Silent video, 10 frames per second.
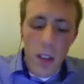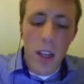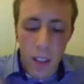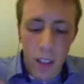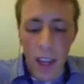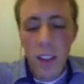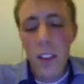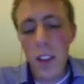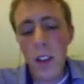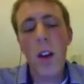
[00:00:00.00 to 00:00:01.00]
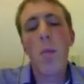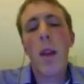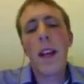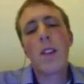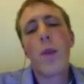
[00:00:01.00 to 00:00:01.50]
gets
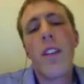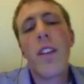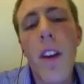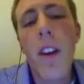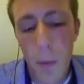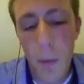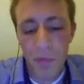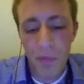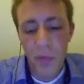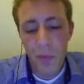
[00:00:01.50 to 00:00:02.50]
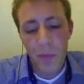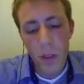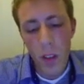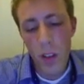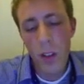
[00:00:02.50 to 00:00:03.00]
complex quite fast.
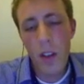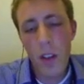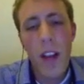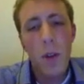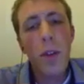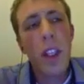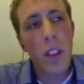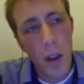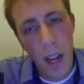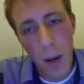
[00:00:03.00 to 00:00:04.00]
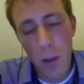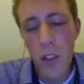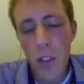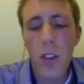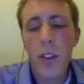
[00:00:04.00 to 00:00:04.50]
And all these
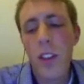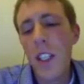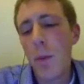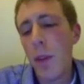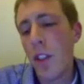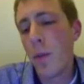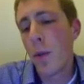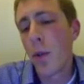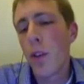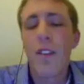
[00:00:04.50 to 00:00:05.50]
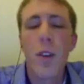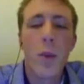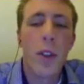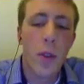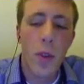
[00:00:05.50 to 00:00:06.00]
languages need to be supported if you
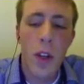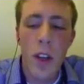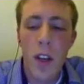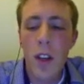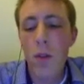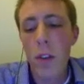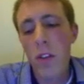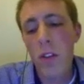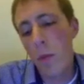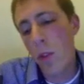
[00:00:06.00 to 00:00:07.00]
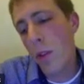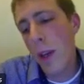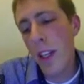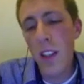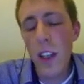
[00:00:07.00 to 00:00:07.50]
want to run some
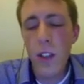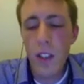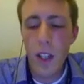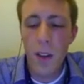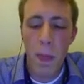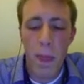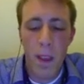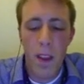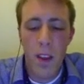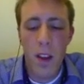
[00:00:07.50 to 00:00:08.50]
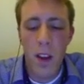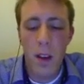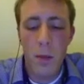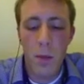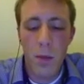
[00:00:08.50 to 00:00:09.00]
automated testing.
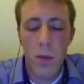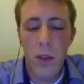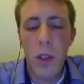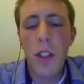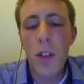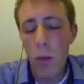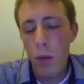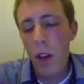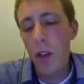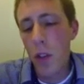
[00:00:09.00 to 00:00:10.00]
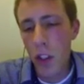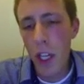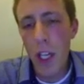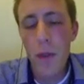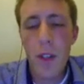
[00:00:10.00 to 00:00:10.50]
You need to run your
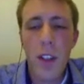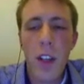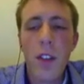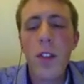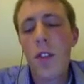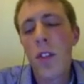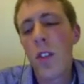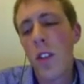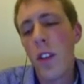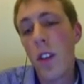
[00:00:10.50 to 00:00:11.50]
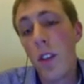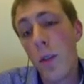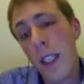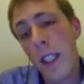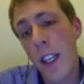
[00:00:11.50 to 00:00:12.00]
JUnit tests
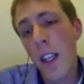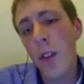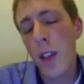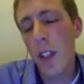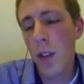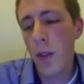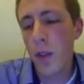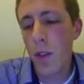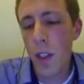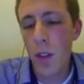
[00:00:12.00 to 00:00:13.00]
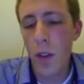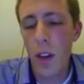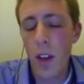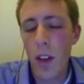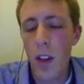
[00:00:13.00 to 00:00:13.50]
automatically. You need to run
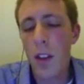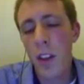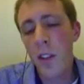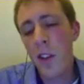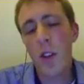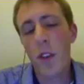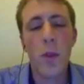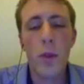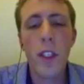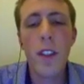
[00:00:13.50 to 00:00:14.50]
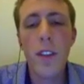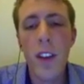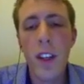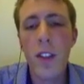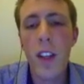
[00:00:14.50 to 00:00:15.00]
your user
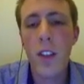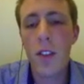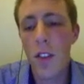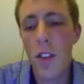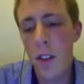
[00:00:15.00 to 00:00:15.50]
interface tests,